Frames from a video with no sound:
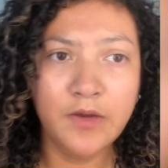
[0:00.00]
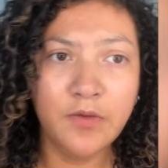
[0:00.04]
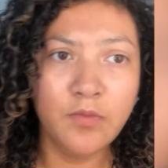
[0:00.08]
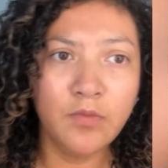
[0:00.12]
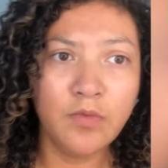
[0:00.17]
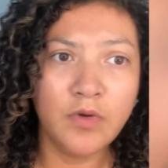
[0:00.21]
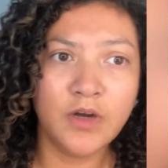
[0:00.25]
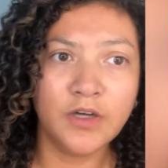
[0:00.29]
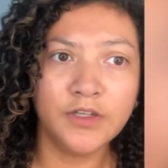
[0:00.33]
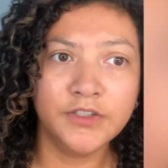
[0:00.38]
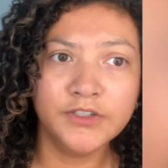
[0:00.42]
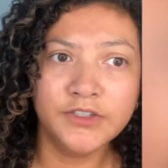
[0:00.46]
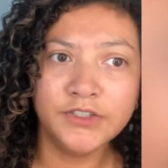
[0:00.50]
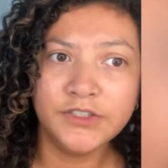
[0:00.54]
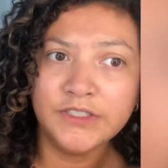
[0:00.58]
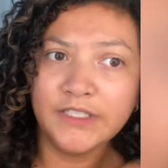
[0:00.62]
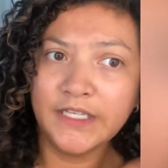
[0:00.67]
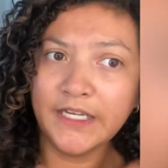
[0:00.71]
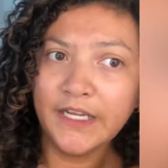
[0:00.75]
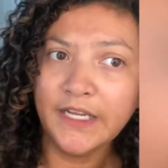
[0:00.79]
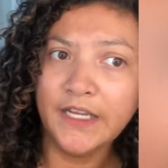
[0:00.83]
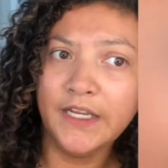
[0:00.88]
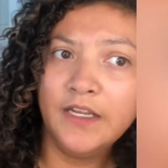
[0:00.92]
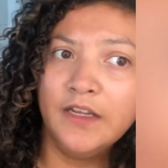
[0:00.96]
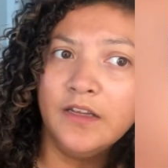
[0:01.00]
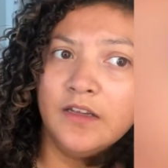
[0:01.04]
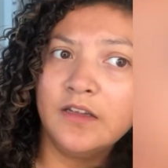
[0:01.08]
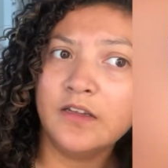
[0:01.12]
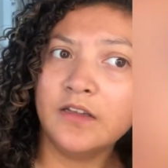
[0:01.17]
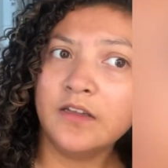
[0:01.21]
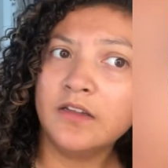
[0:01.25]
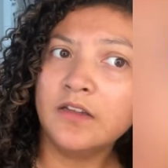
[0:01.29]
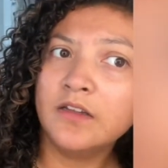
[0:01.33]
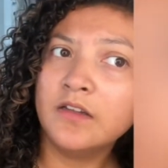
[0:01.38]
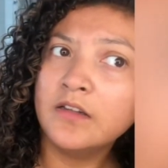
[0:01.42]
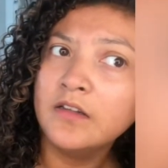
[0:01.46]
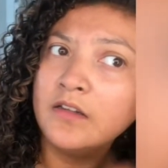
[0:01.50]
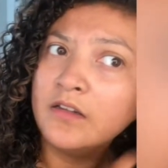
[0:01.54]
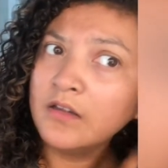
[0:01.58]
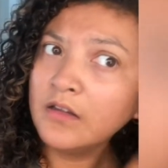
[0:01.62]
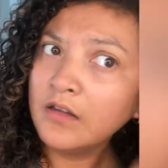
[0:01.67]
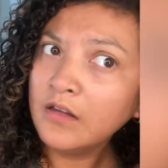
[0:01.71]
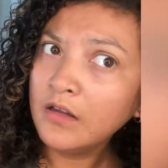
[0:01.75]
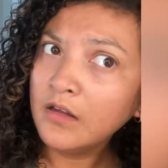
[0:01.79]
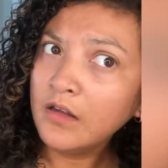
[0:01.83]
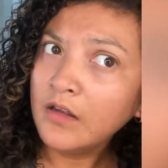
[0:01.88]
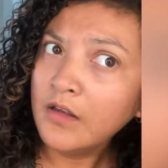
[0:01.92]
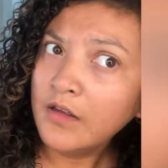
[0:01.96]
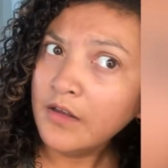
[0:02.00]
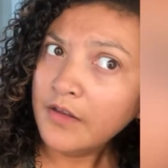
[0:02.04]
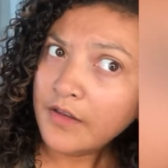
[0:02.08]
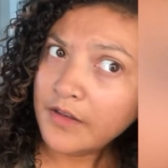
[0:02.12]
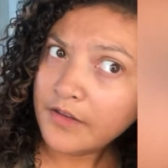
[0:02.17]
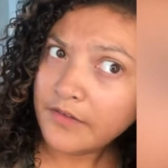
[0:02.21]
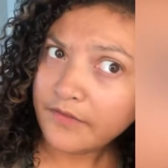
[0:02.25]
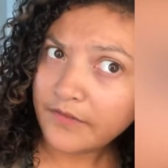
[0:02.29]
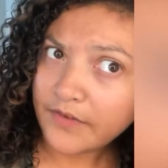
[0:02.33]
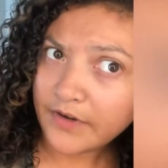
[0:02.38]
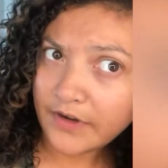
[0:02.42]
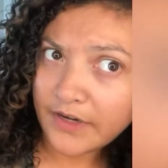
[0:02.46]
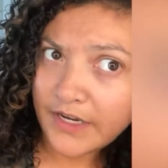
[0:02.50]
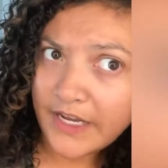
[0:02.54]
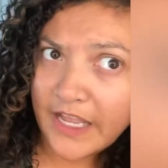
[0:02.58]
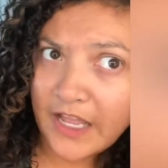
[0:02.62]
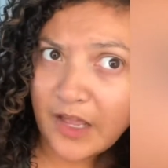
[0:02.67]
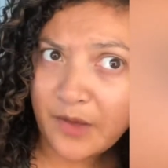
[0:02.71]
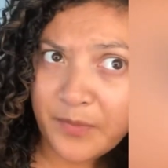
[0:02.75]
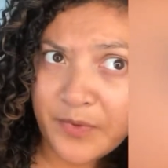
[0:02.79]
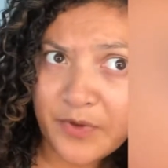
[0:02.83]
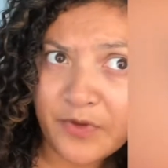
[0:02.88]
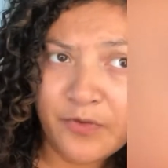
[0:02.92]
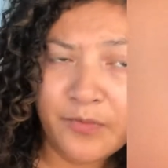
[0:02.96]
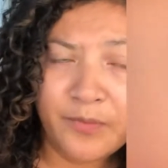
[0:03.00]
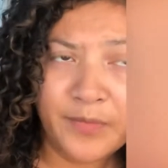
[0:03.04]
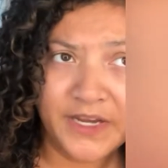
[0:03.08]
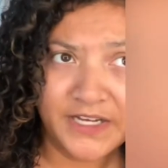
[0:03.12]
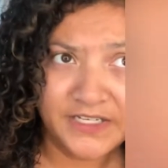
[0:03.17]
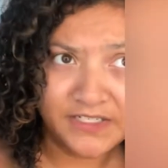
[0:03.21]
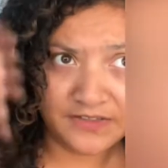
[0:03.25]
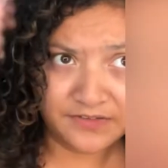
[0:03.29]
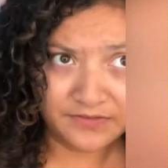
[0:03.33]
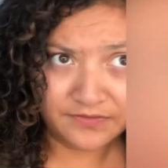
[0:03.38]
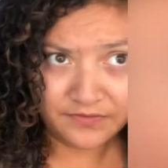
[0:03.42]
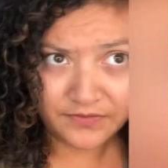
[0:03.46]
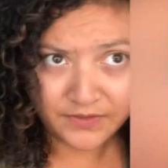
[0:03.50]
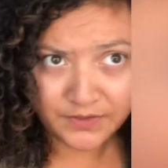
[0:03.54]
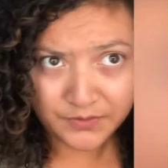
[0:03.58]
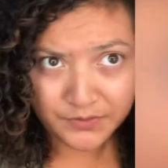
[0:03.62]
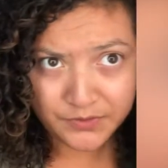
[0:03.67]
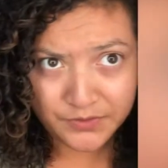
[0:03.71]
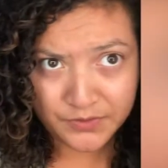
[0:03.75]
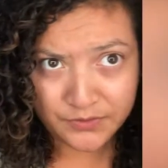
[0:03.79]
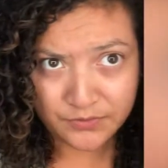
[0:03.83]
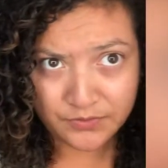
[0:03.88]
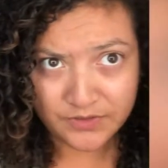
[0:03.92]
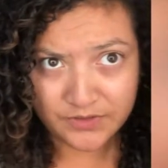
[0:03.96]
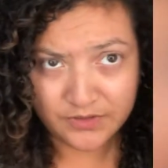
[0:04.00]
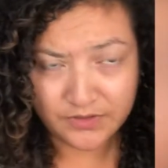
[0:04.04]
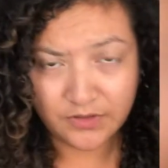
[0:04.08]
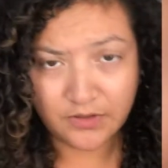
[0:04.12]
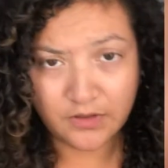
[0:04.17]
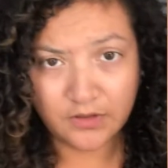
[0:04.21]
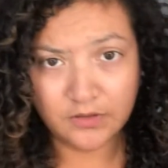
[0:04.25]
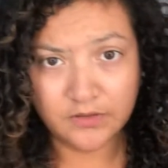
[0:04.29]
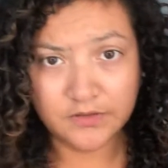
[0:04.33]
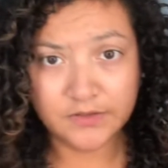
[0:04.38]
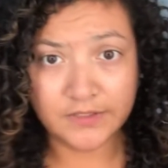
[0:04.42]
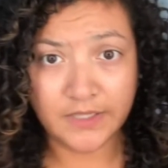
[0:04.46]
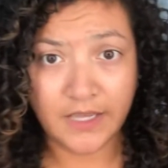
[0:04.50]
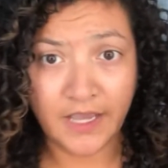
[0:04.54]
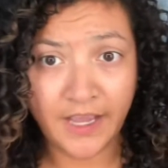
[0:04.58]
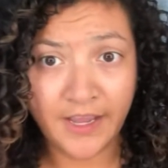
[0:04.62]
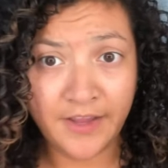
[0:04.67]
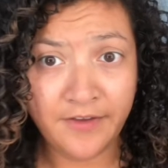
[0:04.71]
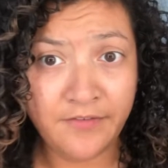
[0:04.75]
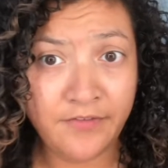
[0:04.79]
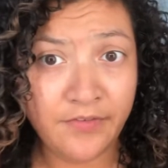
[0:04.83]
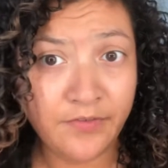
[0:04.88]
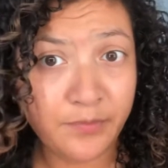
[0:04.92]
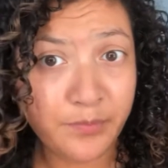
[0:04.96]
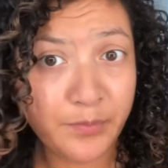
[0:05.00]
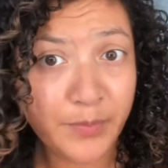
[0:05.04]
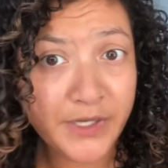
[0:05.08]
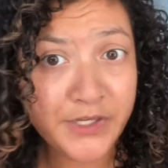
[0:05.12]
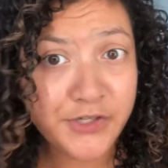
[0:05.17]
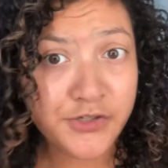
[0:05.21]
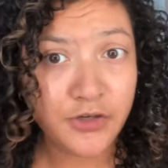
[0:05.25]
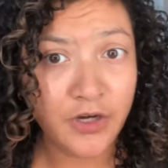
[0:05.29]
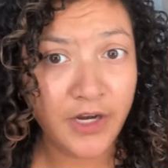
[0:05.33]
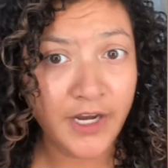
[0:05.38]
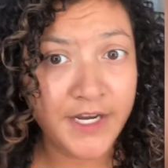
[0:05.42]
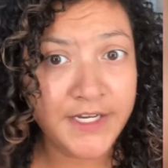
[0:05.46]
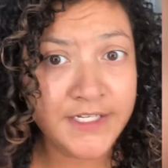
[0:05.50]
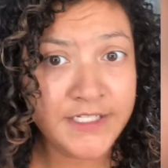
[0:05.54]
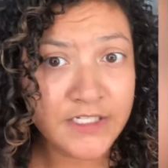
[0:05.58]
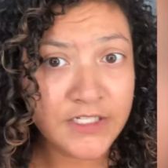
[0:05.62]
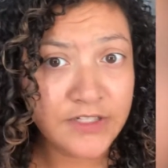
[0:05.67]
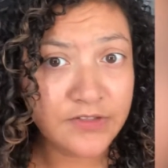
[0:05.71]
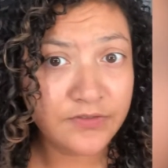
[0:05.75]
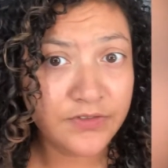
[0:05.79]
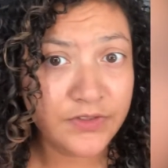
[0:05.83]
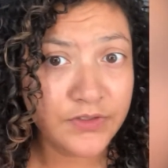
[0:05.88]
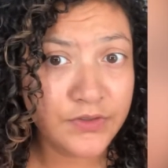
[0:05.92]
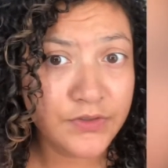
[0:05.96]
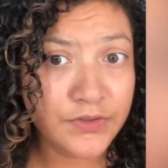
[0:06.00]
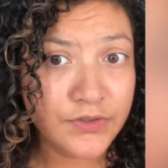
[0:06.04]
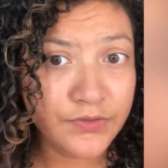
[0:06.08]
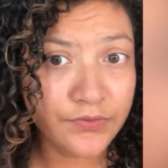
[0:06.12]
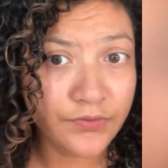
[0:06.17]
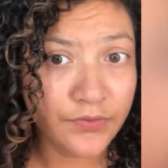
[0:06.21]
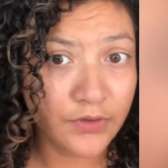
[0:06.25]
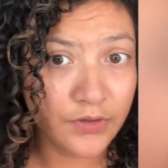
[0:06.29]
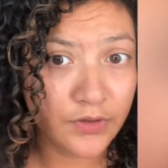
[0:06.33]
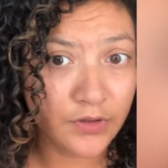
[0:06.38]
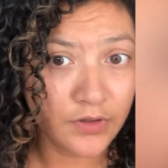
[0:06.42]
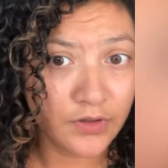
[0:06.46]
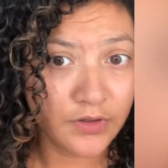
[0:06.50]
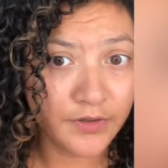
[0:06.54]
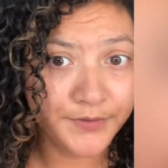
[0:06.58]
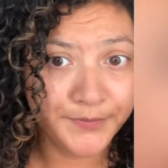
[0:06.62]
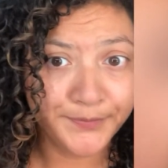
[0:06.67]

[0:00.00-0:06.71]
wash day. I'm very happy with my diffused results. I've been trying to diffuse for